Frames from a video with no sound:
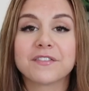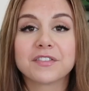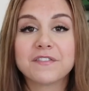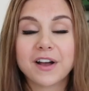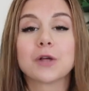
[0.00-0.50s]

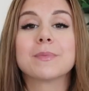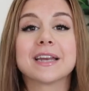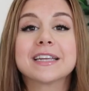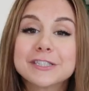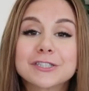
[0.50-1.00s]
Definitely follow me
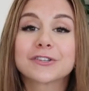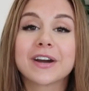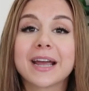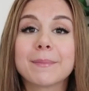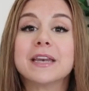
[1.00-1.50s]
on
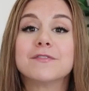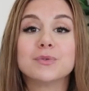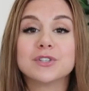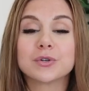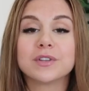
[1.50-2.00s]
Instagram. And if
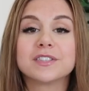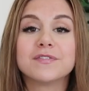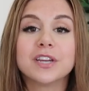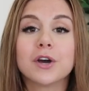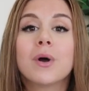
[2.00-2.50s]
you enjoyed this
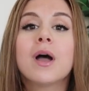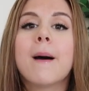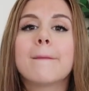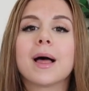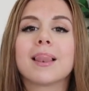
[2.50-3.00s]
video,
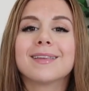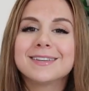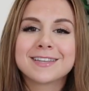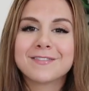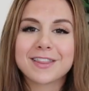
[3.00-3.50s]

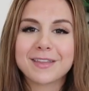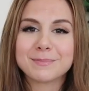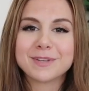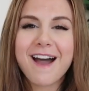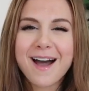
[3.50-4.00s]
please give it a
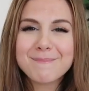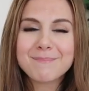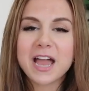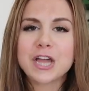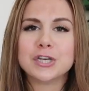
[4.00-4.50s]
thumbs up.
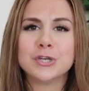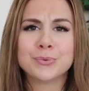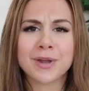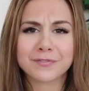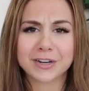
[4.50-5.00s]
Do
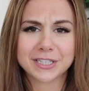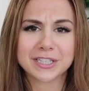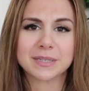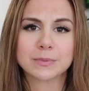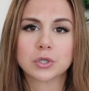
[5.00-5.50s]
not forget to
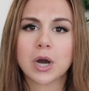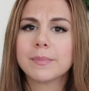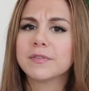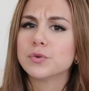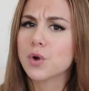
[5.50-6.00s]

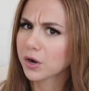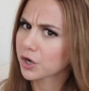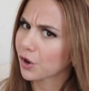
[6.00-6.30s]
subscribe if you aren't